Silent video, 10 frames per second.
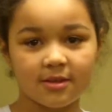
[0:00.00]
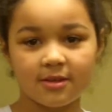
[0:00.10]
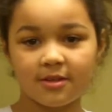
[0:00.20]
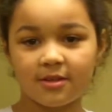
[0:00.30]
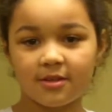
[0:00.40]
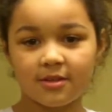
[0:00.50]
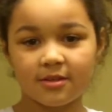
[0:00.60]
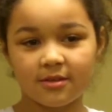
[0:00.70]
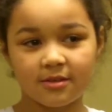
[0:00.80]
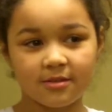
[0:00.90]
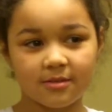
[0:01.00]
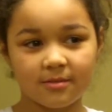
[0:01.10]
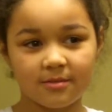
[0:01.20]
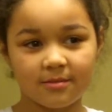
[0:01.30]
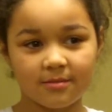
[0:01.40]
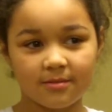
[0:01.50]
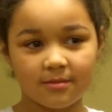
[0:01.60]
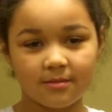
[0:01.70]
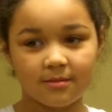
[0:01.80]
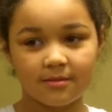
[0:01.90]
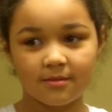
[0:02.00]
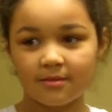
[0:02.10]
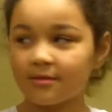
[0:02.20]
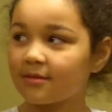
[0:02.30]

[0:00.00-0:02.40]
This person isn't speaking.